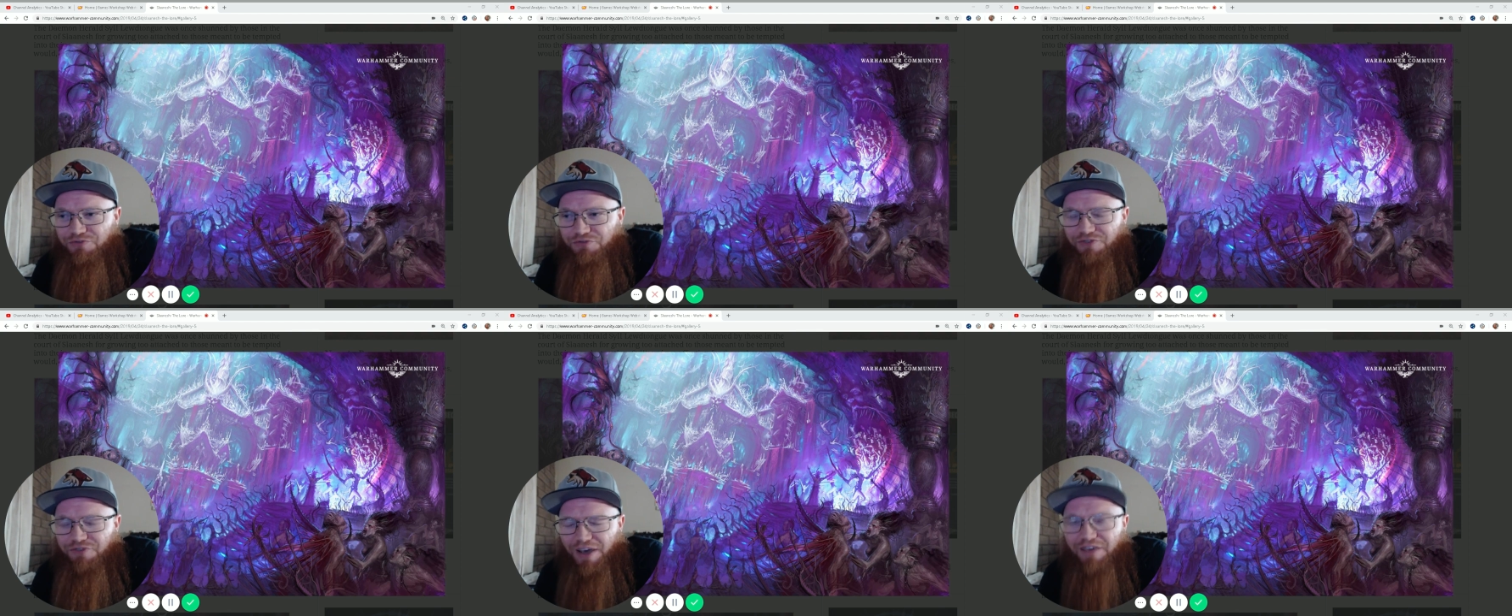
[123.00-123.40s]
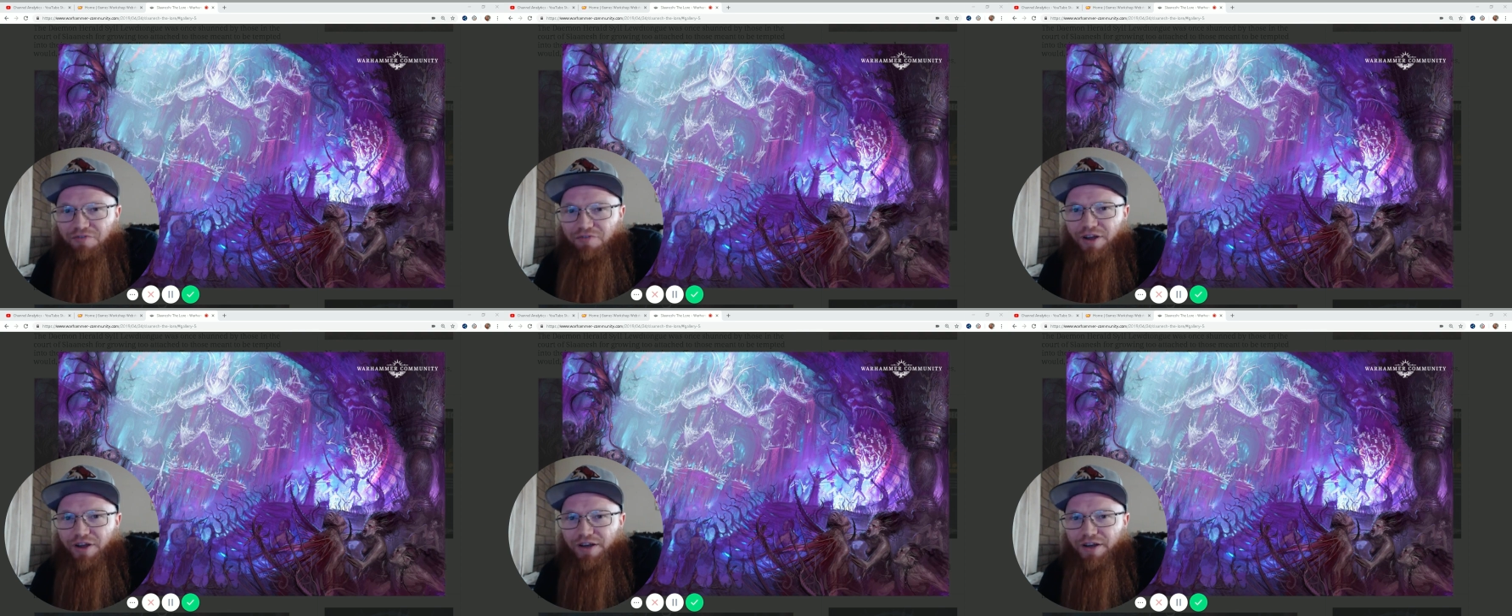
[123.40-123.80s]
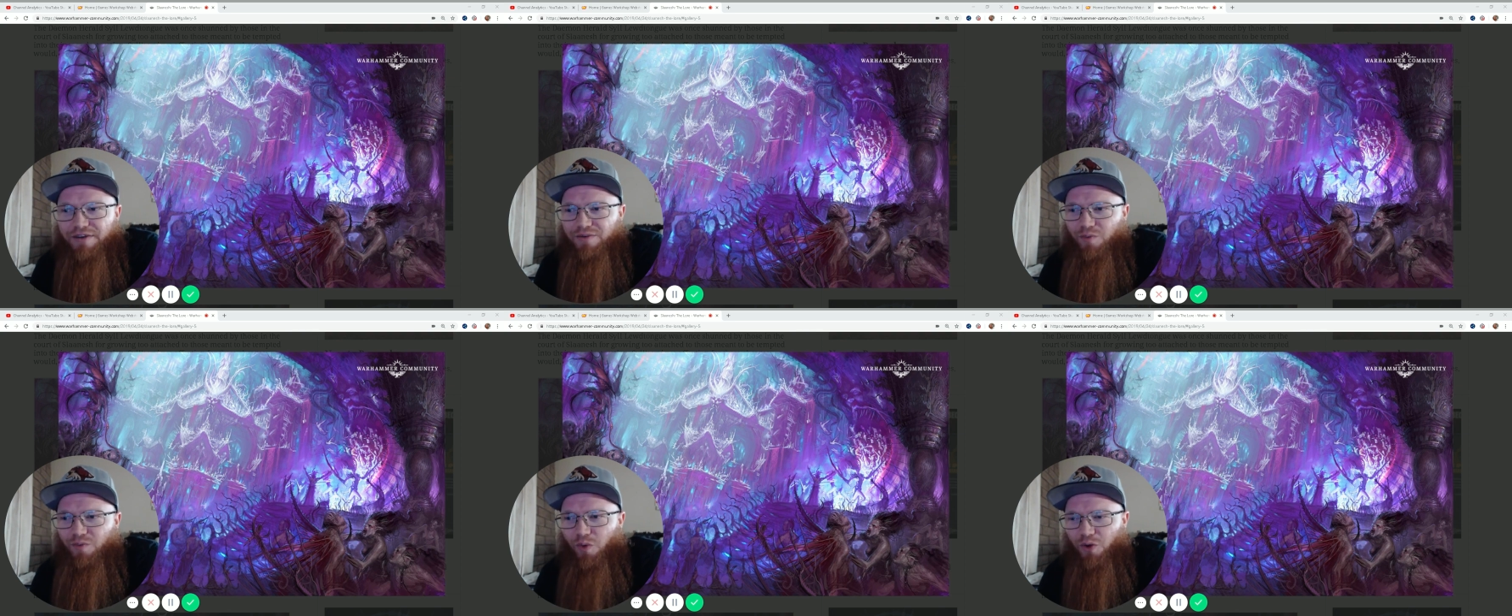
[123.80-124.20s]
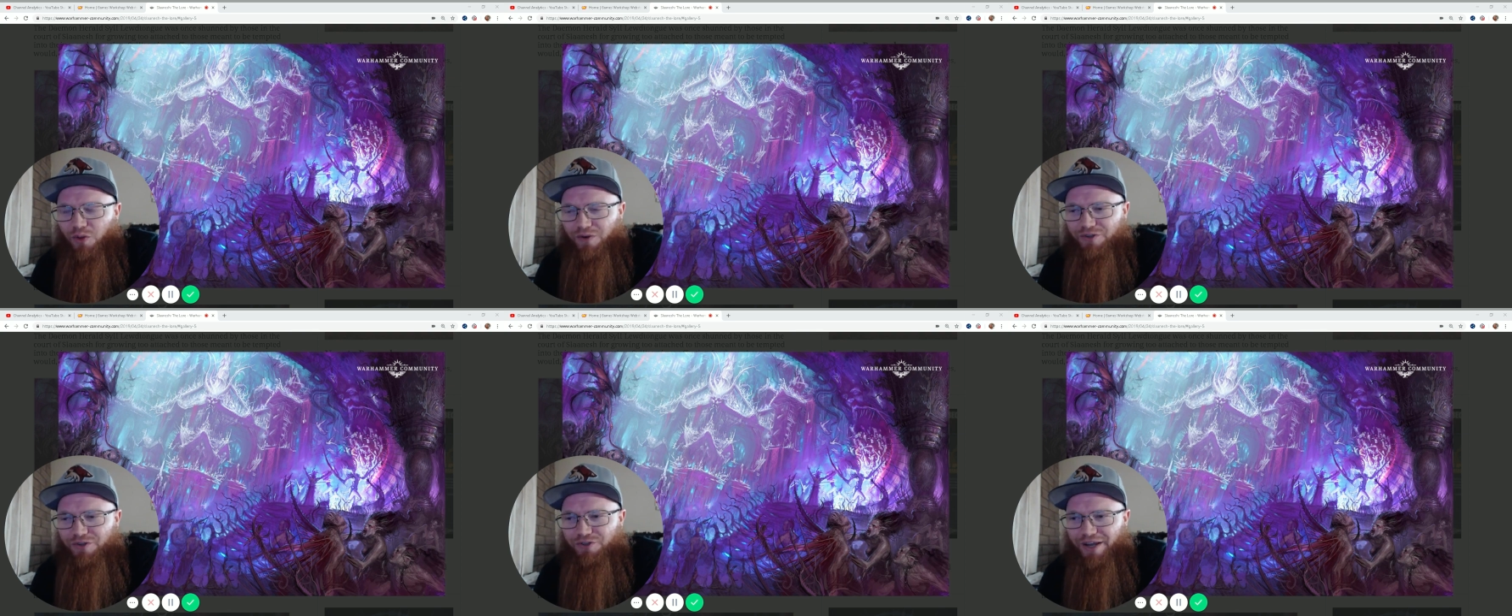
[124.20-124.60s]
favorite
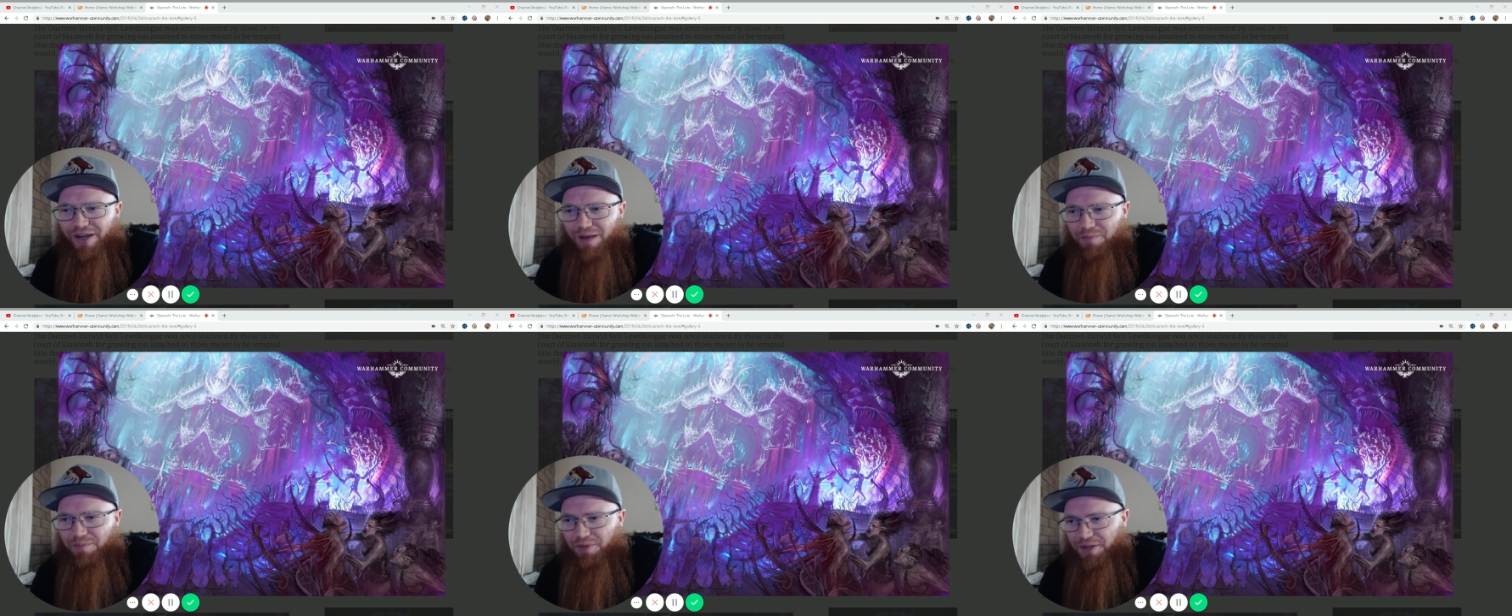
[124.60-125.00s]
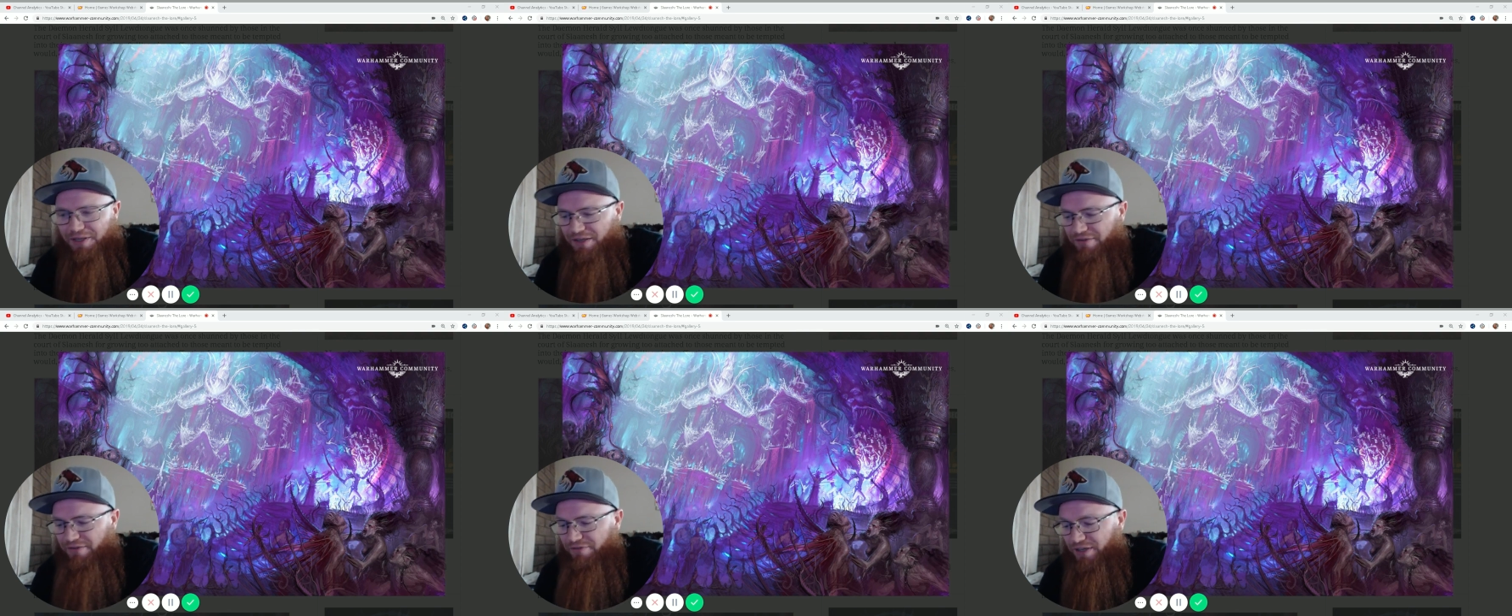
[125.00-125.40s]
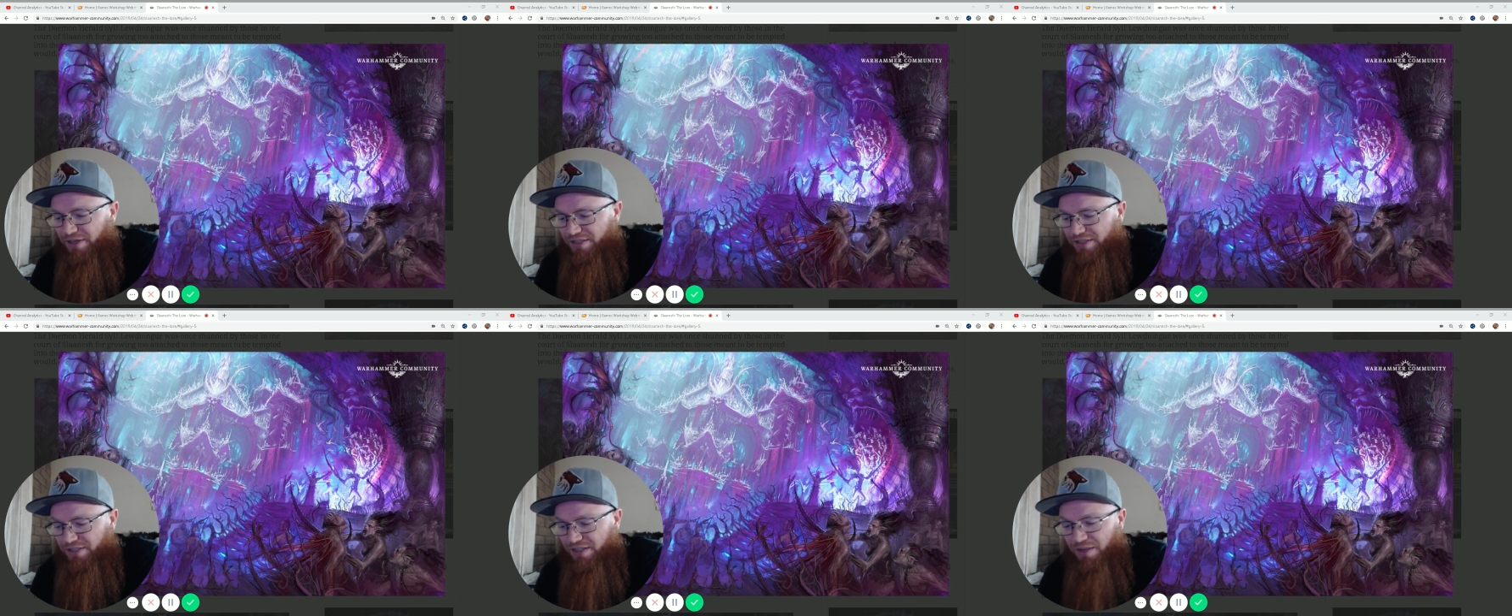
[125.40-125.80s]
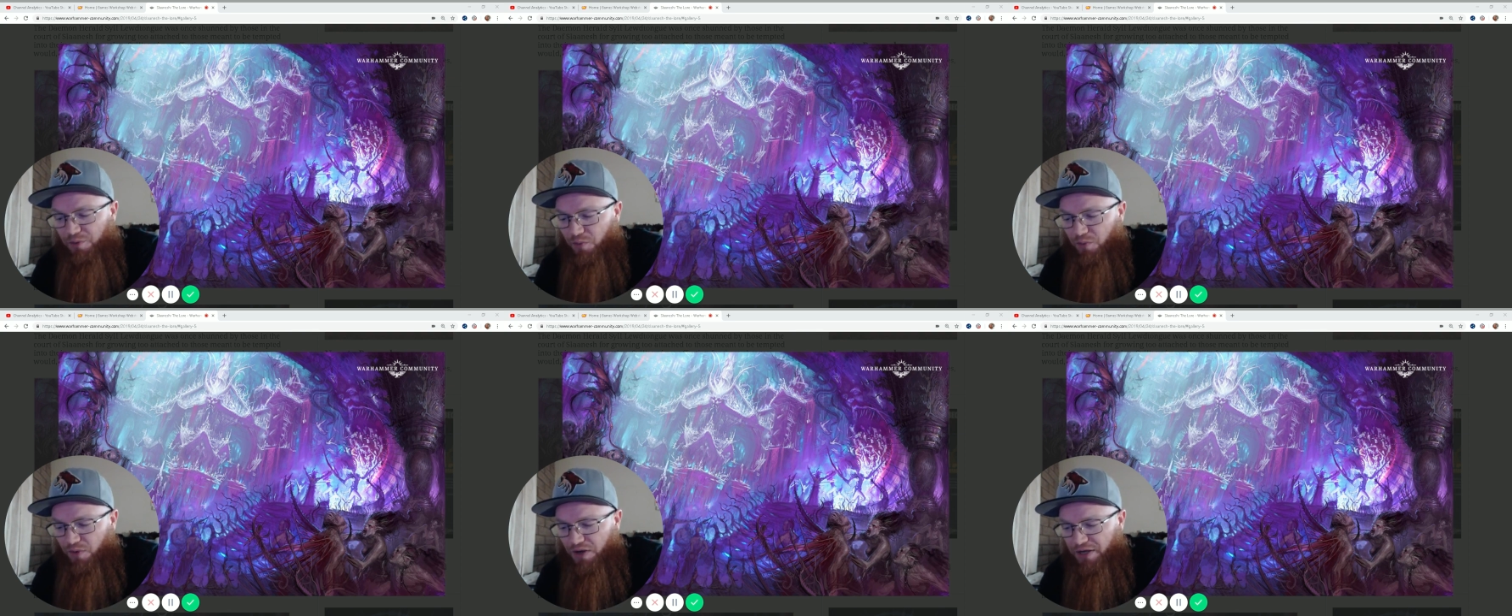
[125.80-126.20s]
warlord trait, I believe, is
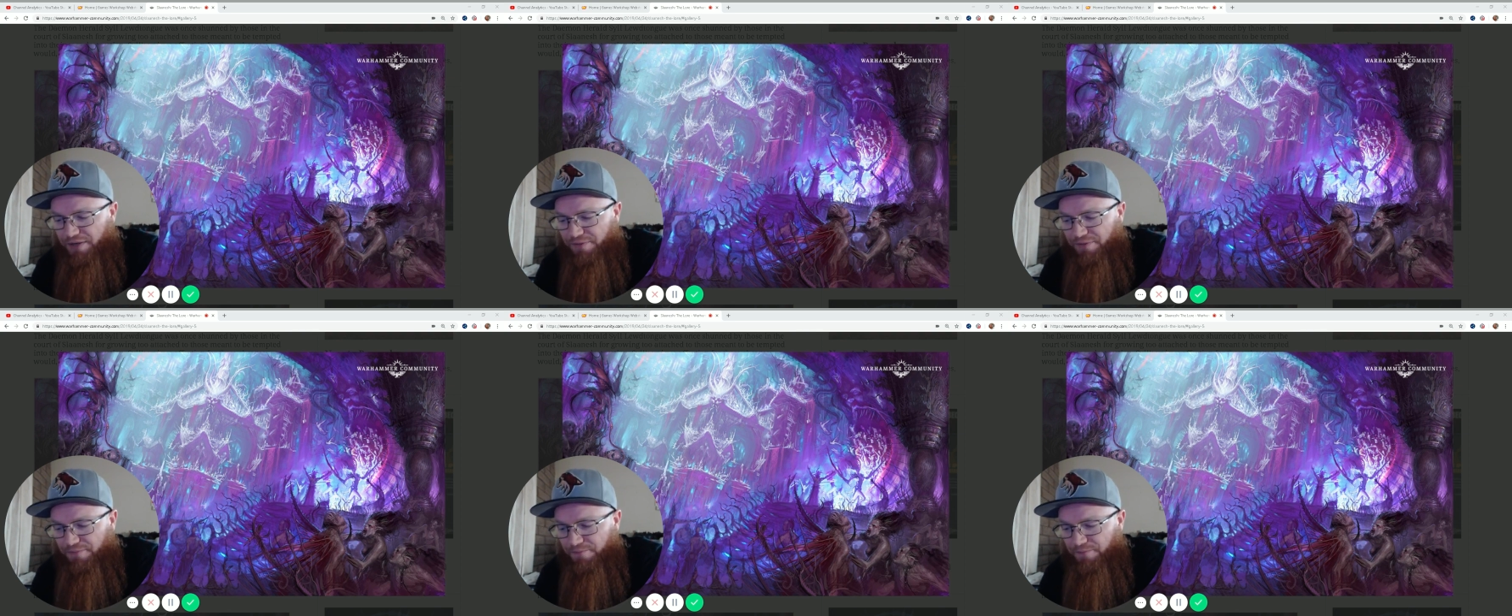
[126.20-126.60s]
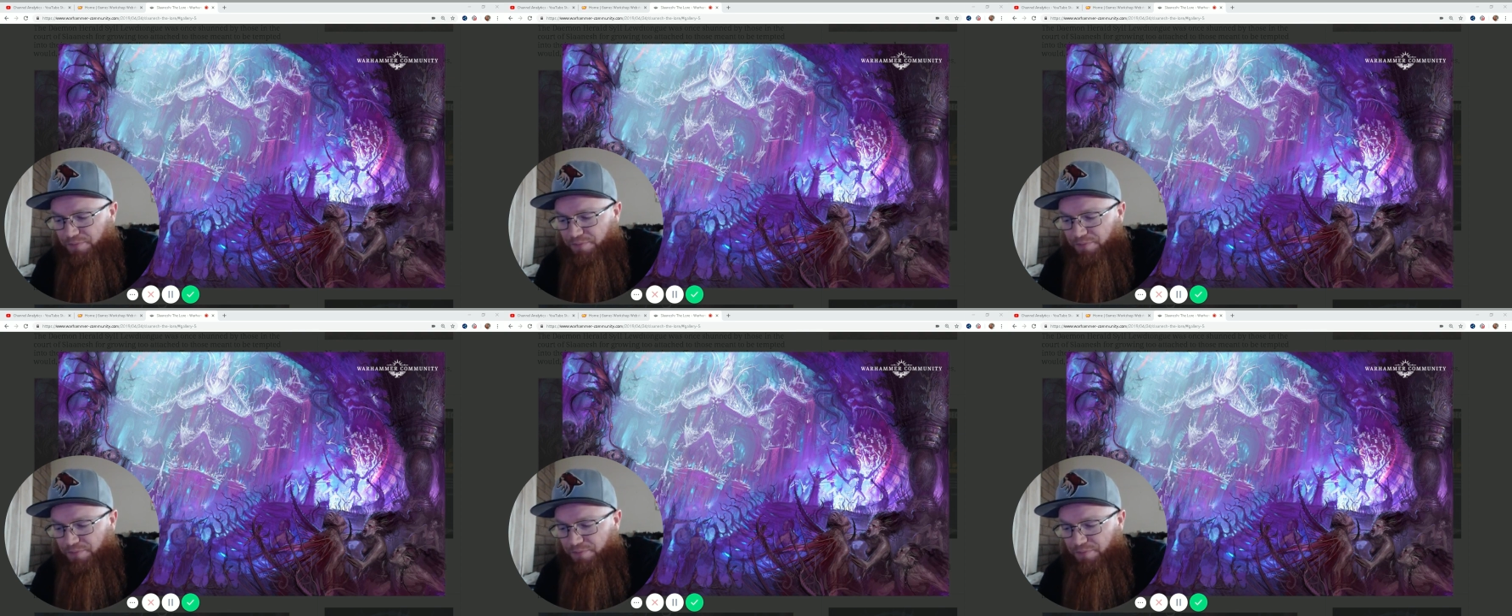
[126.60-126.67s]
number one,